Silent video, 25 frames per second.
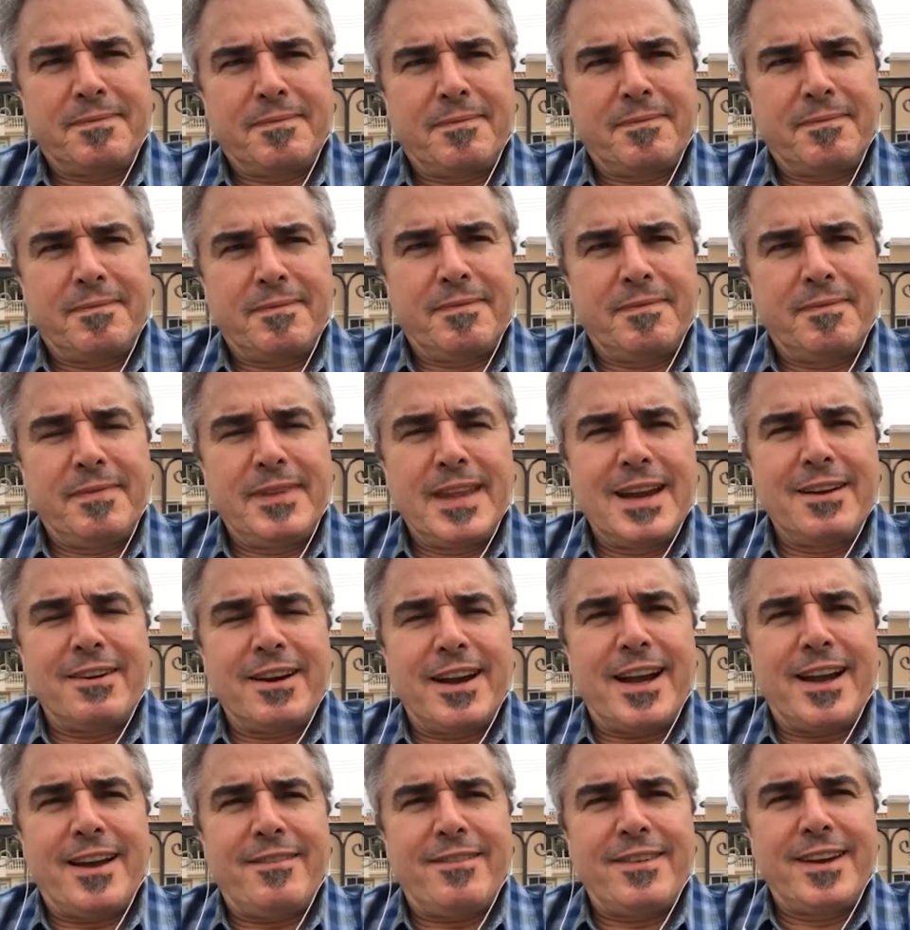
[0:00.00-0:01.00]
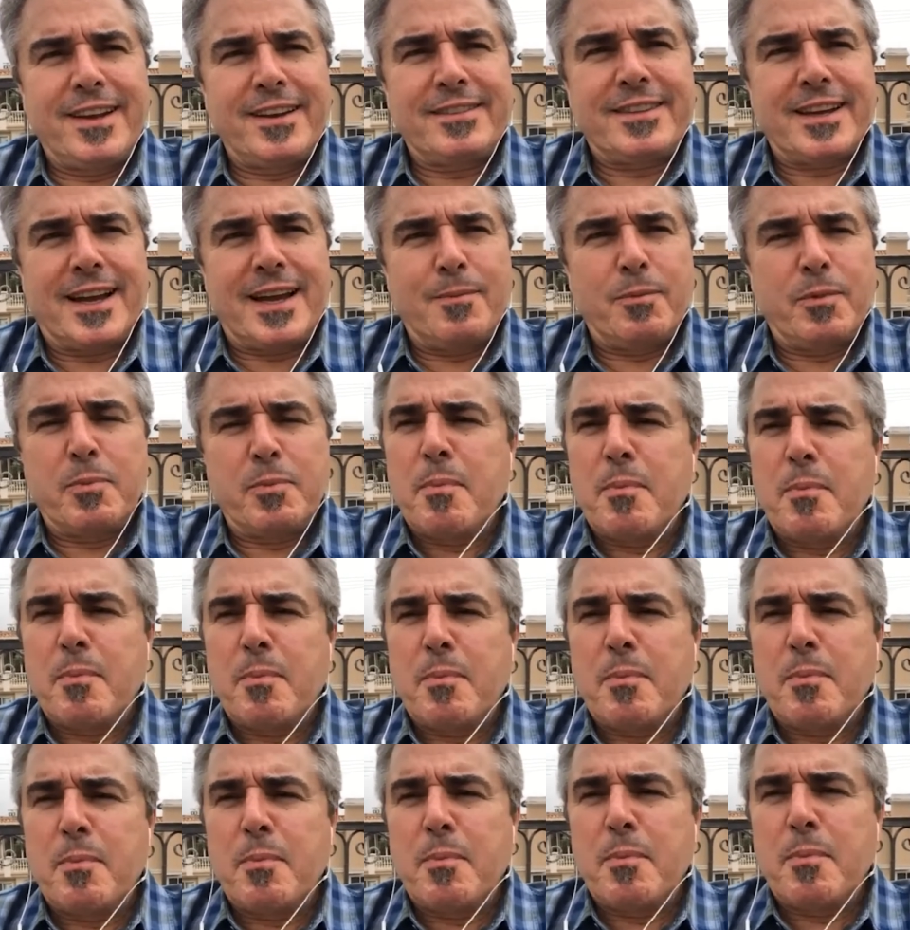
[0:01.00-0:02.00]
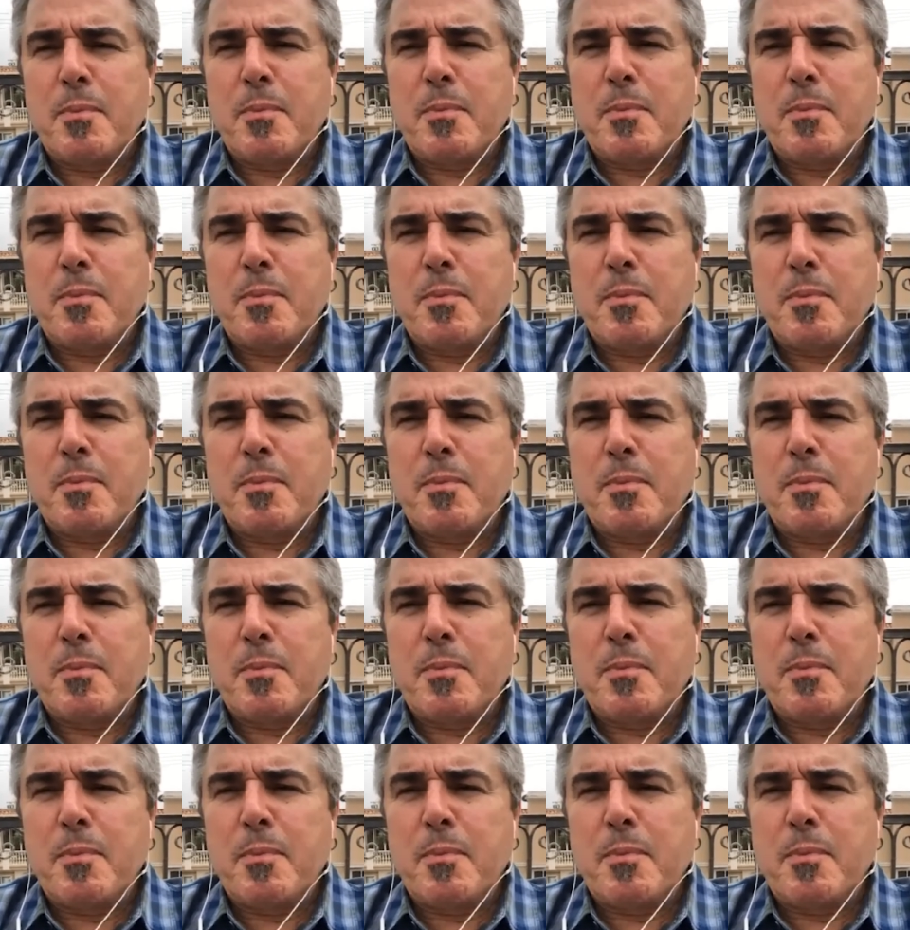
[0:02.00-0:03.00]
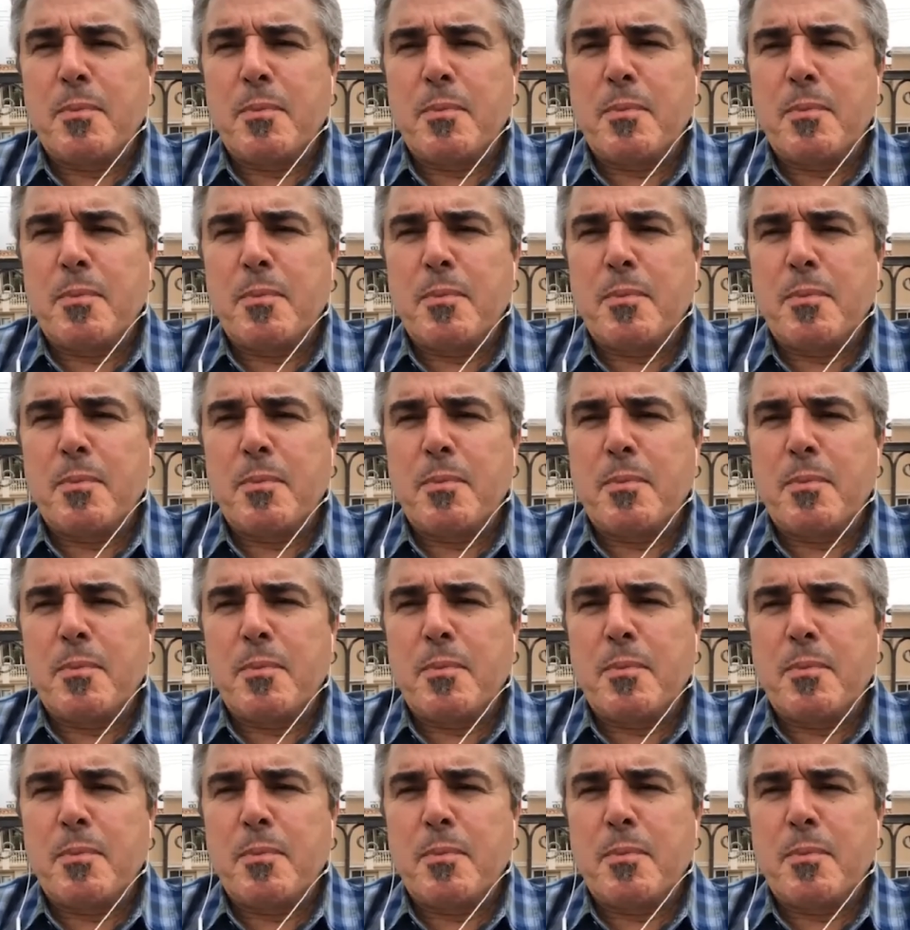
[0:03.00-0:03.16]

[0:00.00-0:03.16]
never have enough time with Mike.